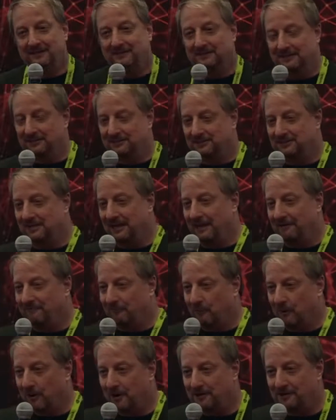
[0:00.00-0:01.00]
that's at
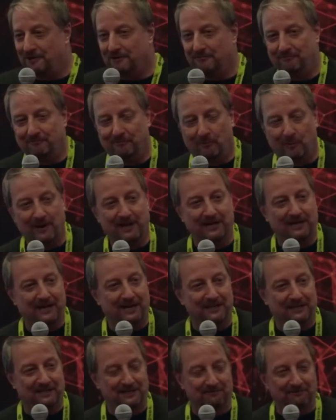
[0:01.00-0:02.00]

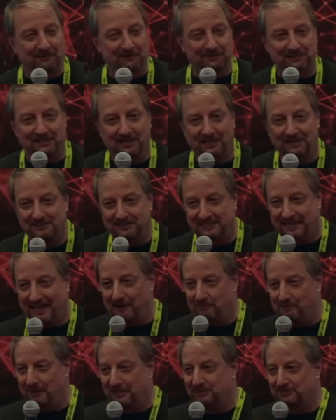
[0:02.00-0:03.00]
449 different Science
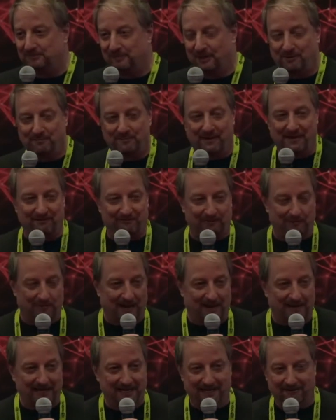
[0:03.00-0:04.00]
Gateways built by a
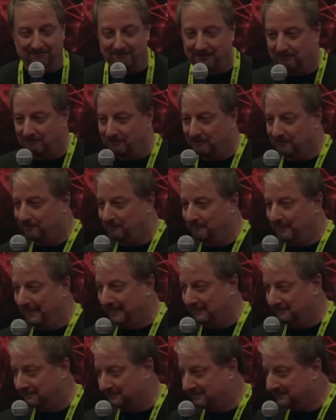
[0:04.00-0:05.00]
variety of different
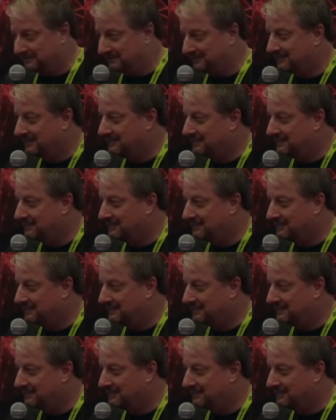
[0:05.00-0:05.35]
means.